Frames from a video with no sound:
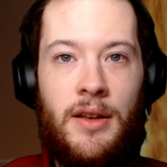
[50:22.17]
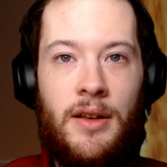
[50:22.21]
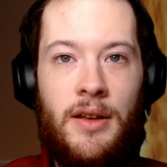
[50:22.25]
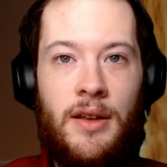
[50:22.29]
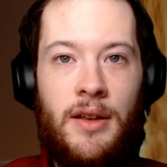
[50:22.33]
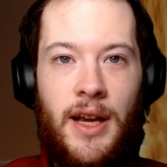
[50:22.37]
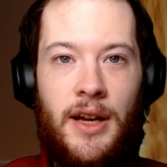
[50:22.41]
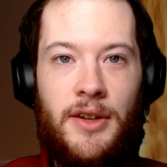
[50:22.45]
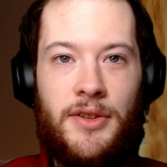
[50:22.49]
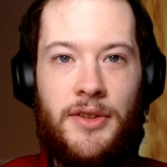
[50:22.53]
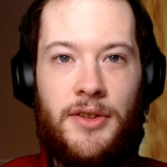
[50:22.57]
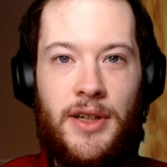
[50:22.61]

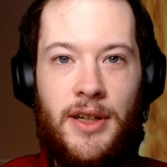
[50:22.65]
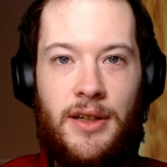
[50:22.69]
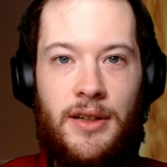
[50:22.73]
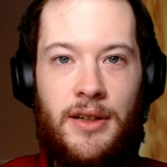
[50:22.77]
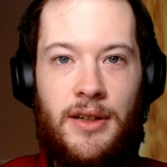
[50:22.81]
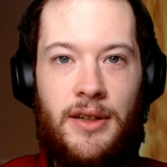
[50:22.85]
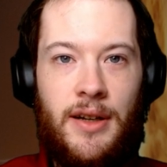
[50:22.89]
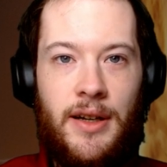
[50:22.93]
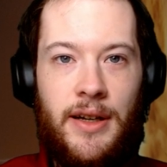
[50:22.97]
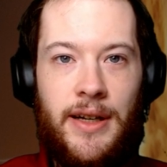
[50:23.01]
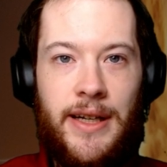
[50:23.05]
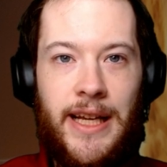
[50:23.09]
The other,
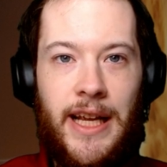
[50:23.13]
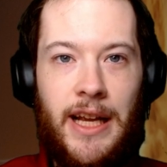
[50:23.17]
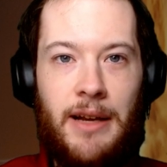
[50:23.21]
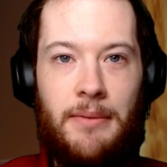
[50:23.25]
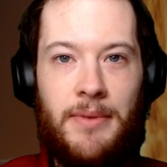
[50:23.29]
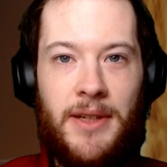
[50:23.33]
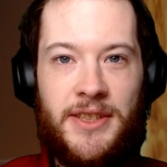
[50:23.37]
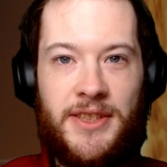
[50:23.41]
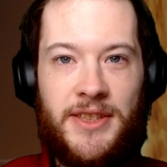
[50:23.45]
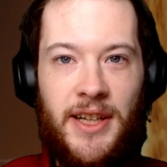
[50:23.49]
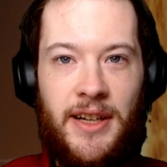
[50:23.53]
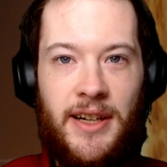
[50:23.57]

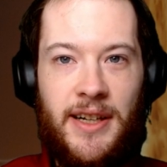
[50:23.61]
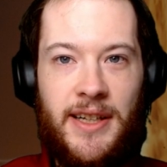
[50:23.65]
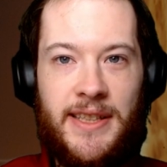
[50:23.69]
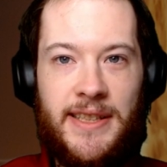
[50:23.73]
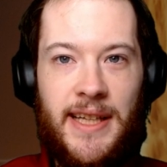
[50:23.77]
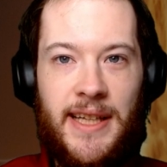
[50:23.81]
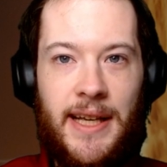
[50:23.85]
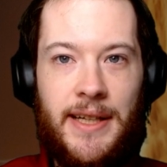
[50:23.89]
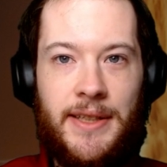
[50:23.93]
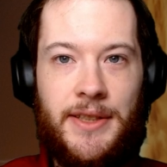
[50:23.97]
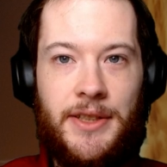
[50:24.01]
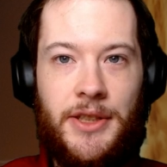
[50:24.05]
named
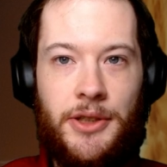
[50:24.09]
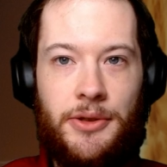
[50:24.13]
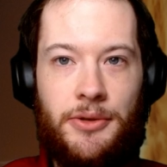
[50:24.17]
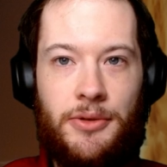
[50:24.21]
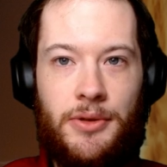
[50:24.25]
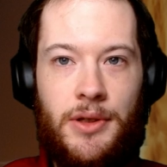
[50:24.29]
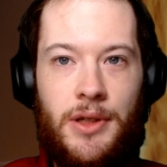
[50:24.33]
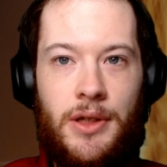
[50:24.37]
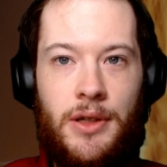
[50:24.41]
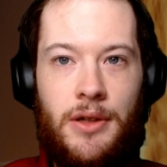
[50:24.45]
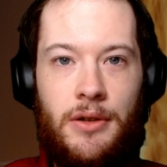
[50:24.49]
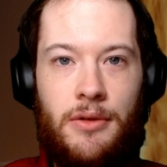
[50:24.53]
AzadiSat
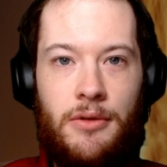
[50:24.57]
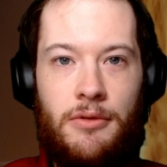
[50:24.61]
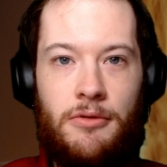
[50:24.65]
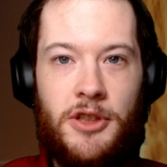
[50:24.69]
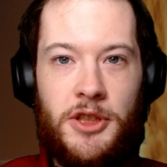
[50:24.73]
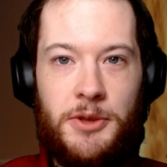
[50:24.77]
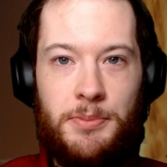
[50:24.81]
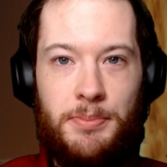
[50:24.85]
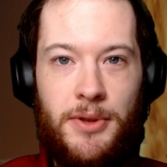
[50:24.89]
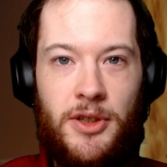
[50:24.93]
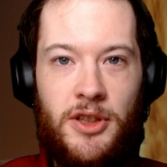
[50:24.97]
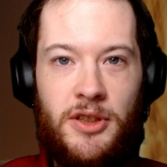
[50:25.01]
2,
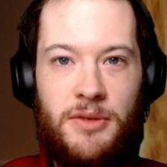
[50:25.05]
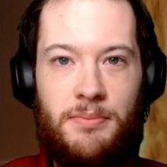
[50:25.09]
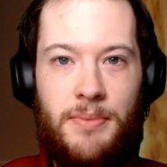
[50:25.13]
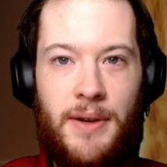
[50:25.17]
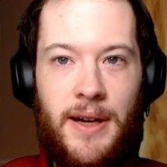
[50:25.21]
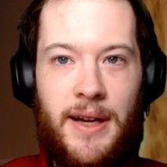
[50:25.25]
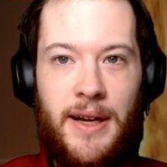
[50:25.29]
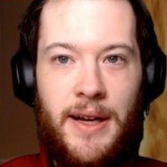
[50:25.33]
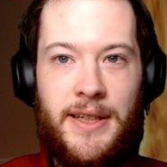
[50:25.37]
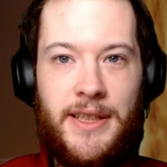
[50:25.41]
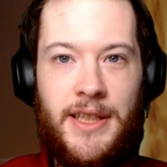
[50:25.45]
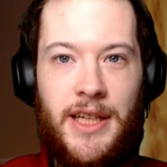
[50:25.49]
was built
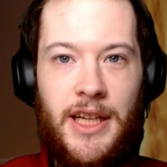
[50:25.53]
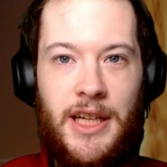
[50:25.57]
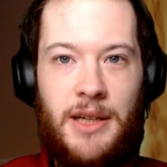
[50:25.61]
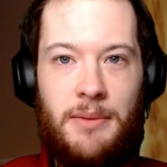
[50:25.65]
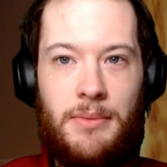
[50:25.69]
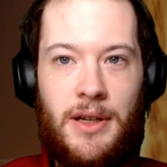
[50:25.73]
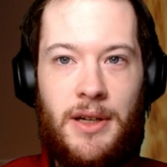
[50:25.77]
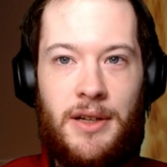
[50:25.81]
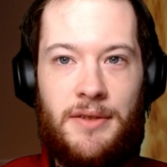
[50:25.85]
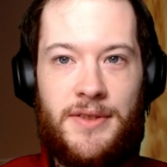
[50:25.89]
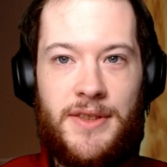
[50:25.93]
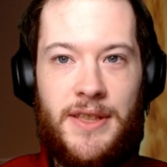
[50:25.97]
by a
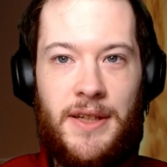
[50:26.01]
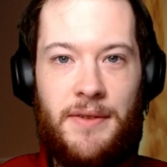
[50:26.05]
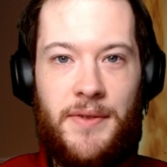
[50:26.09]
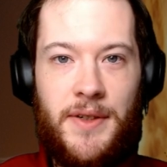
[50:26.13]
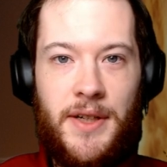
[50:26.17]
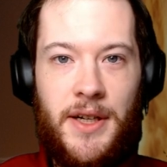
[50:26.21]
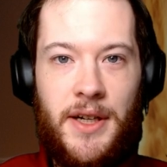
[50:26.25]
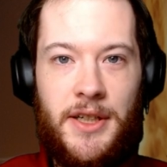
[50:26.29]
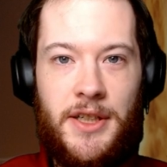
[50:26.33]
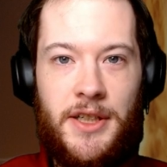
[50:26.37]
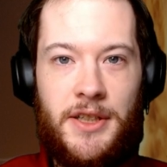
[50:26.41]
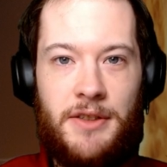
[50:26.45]
team of
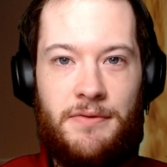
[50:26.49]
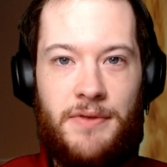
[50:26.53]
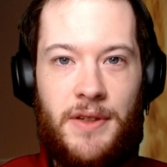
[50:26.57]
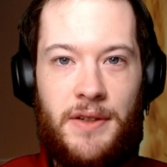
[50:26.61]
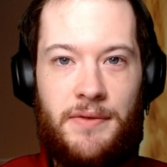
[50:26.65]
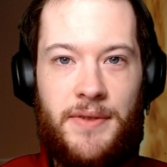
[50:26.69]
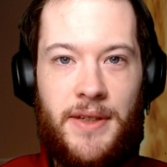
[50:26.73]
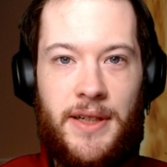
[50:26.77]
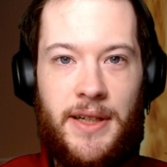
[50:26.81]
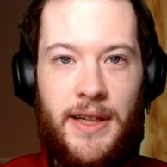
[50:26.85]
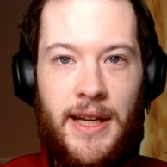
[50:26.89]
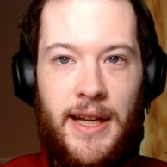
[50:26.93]

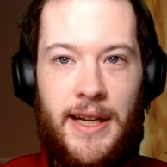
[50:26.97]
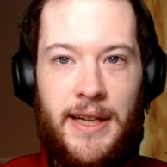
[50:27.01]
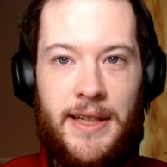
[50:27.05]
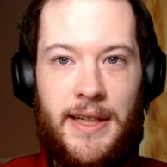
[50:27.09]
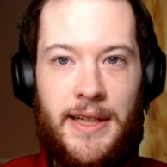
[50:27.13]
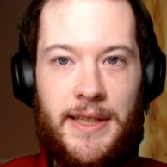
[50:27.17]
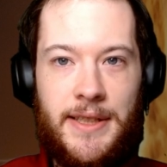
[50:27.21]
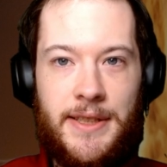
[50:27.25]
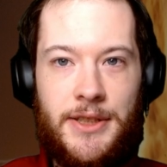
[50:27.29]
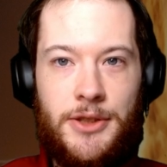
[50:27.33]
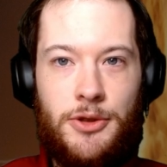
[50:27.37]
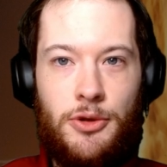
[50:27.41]
750
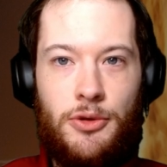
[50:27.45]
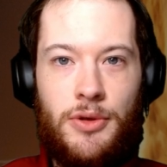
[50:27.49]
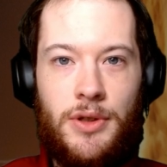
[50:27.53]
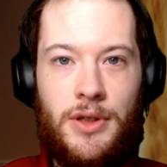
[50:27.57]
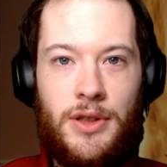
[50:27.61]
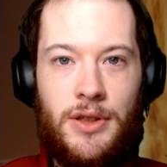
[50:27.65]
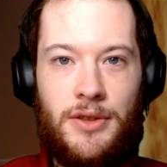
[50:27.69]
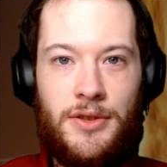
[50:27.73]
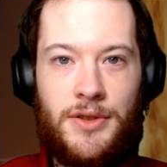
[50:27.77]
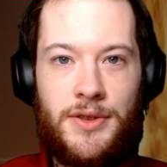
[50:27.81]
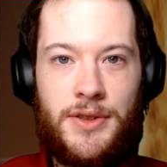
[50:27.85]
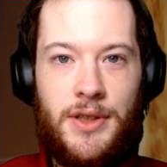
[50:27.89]
Indian
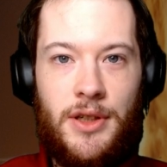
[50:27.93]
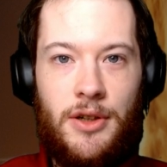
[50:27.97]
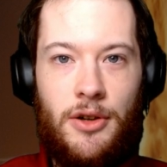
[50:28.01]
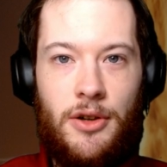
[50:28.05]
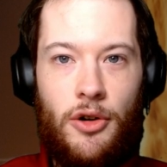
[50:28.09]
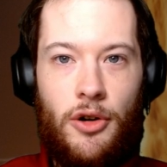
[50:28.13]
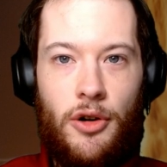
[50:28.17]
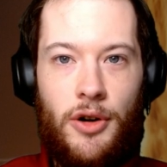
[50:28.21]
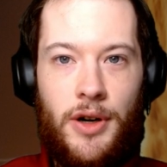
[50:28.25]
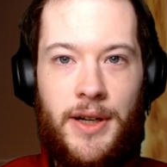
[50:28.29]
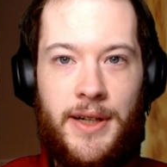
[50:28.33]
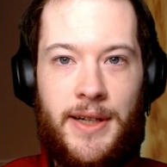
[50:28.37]
schoolgirls
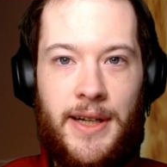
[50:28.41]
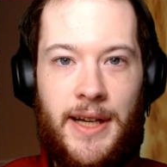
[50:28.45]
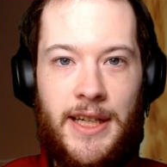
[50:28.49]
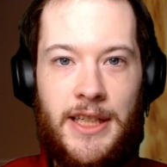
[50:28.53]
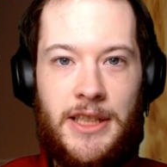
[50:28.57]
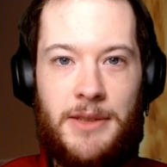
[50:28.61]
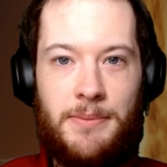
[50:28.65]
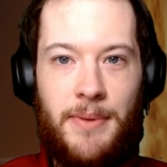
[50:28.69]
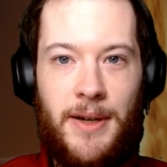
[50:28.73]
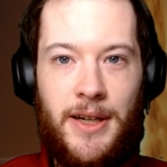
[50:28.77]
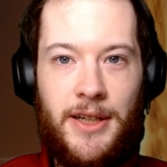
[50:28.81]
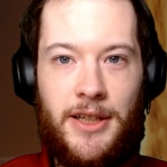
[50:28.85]

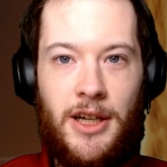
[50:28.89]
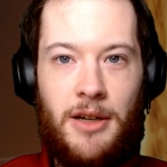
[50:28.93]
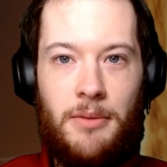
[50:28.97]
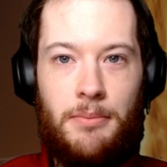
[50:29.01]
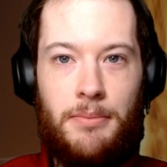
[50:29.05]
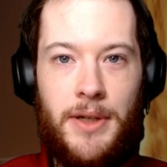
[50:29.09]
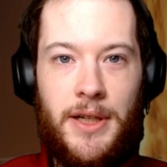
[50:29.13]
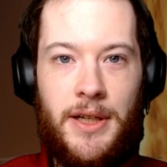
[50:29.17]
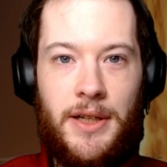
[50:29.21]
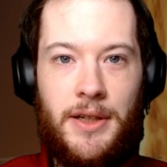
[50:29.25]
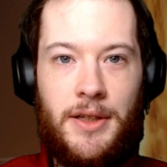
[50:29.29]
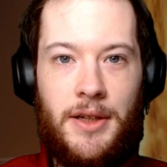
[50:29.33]
organized by a
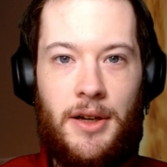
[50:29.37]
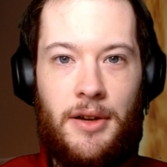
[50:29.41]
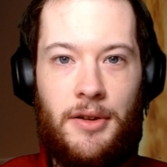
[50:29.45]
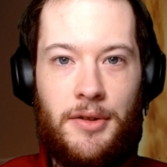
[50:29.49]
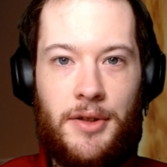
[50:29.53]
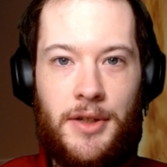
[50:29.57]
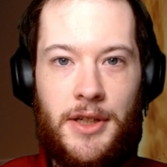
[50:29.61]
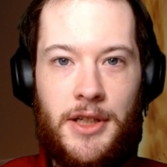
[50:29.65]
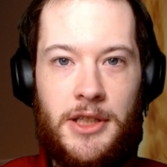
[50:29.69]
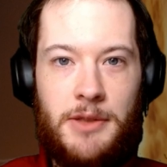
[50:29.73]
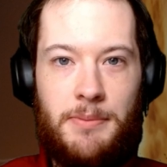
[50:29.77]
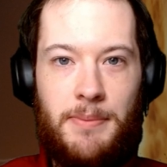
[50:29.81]
company
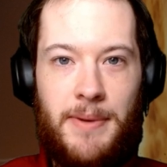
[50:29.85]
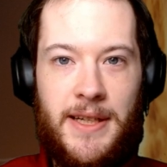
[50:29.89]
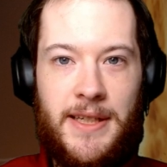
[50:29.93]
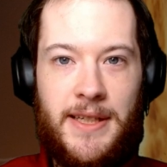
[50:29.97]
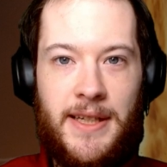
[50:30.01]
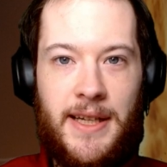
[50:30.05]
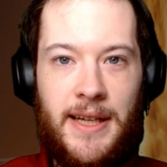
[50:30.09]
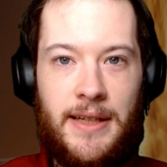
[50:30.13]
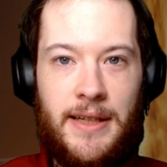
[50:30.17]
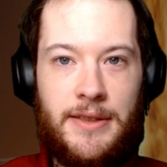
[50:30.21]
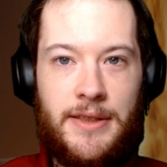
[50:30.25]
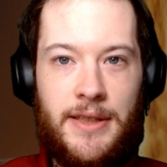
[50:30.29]
called Space
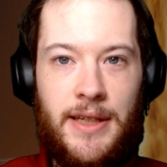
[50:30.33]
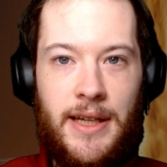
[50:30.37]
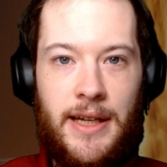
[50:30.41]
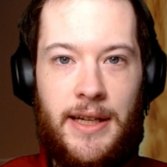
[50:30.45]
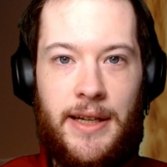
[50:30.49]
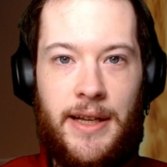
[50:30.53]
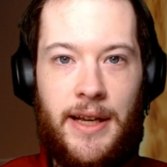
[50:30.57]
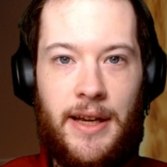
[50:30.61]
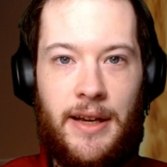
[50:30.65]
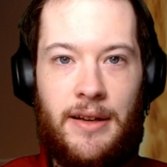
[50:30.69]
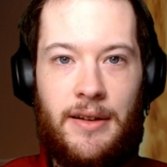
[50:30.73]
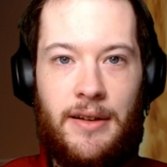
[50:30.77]
Kidz
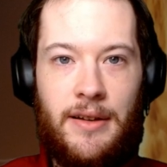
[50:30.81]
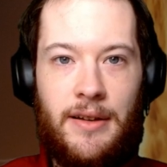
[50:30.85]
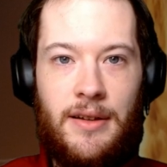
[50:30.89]
India.